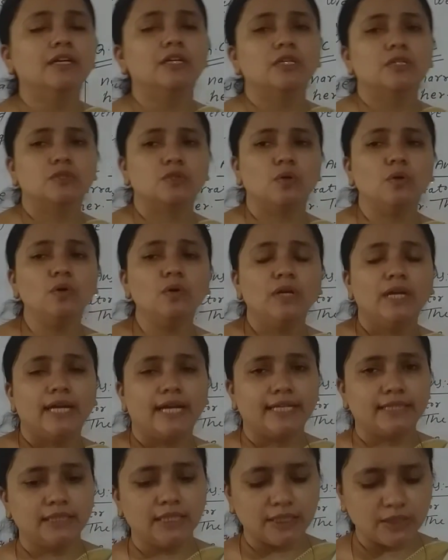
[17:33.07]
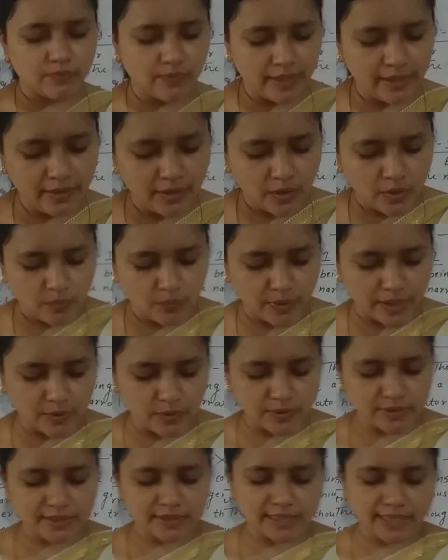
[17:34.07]
So in this way we
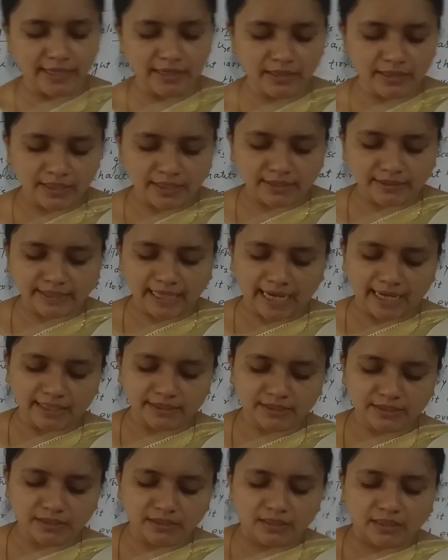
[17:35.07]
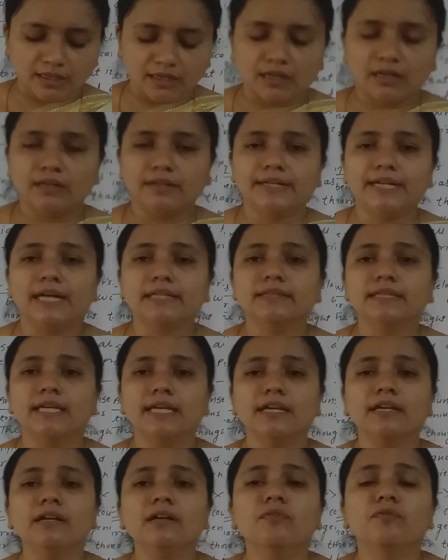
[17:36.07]
could say that
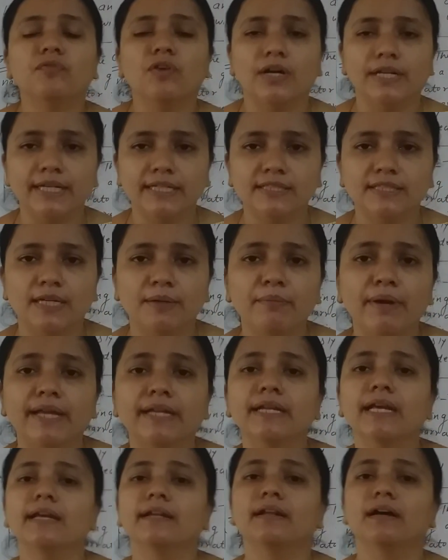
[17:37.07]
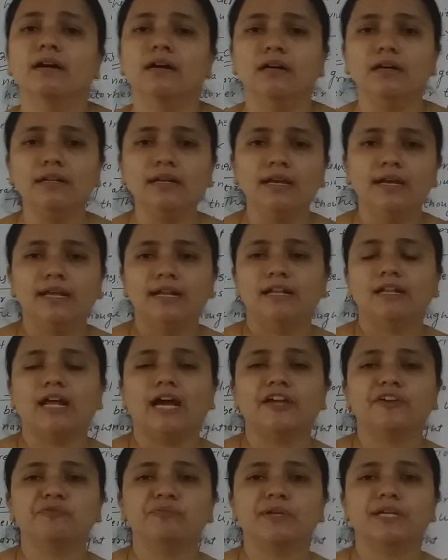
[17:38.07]
nothing fun is remained in her
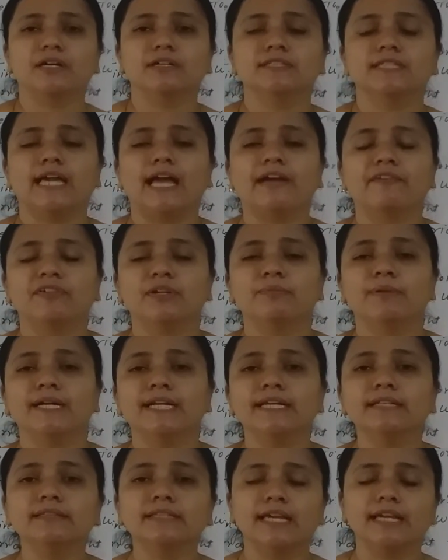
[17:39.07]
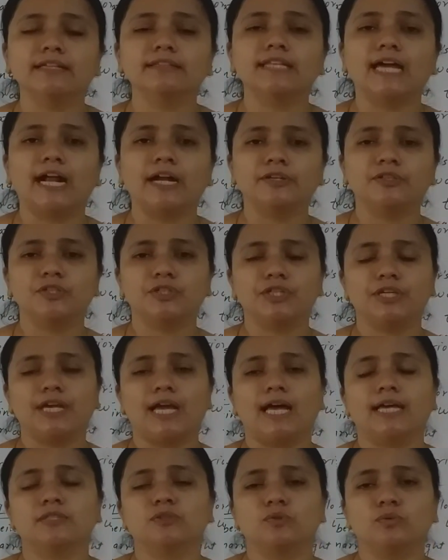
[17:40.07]
life because everybody think that she
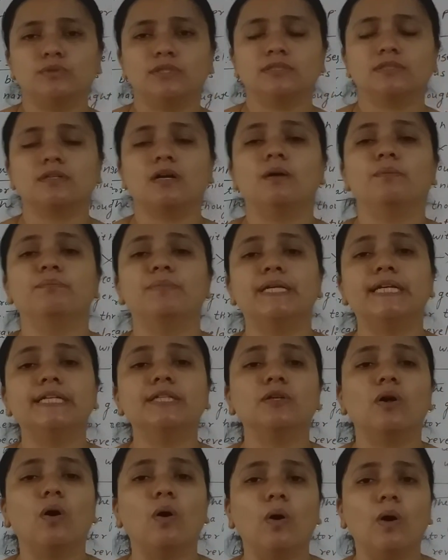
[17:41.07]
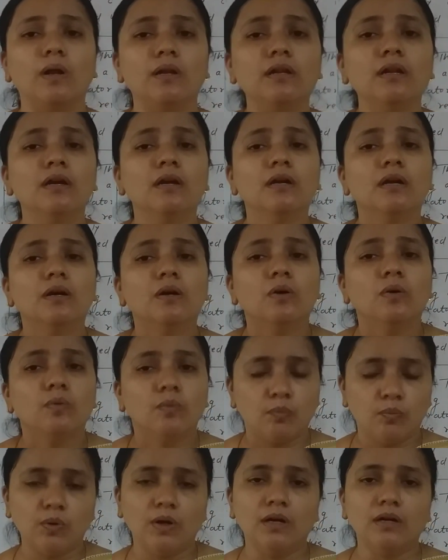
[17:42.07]
has to just complete all
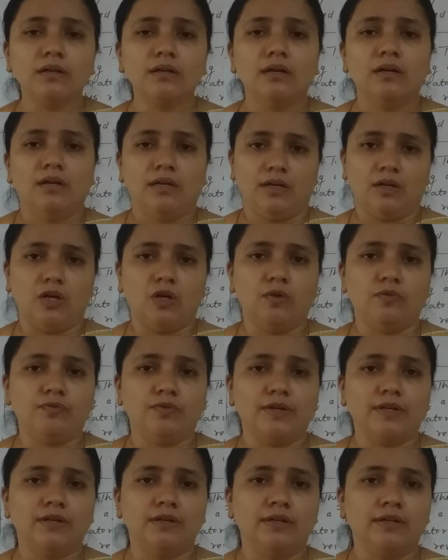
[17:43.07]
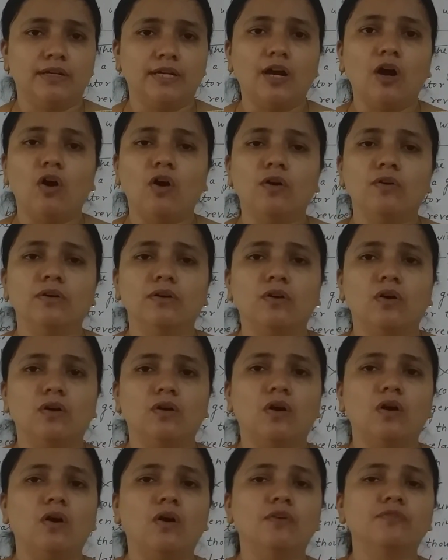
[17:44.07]
work
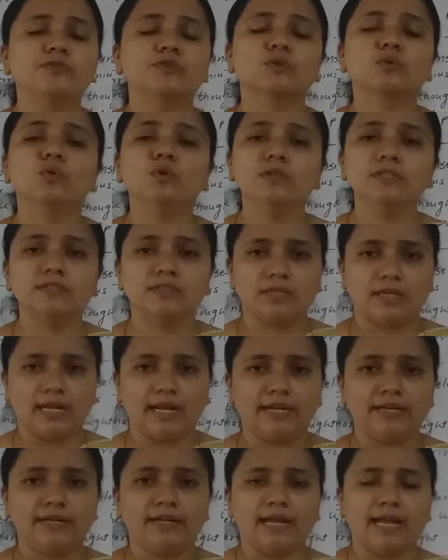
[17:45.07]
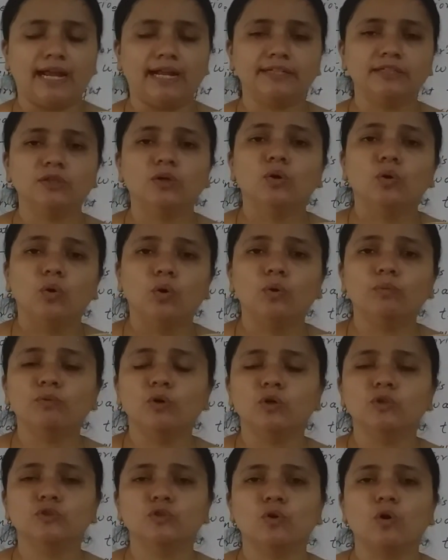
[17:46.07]
of schools, and at home
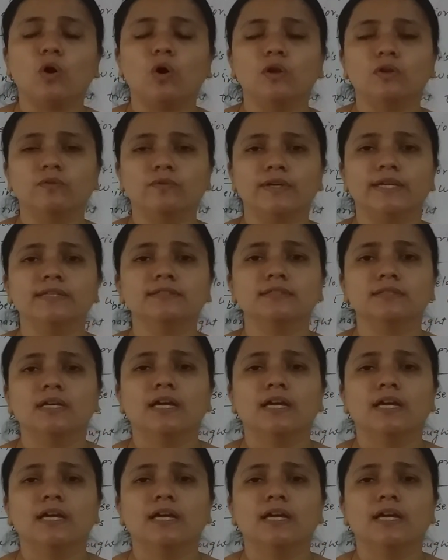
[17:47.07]
also always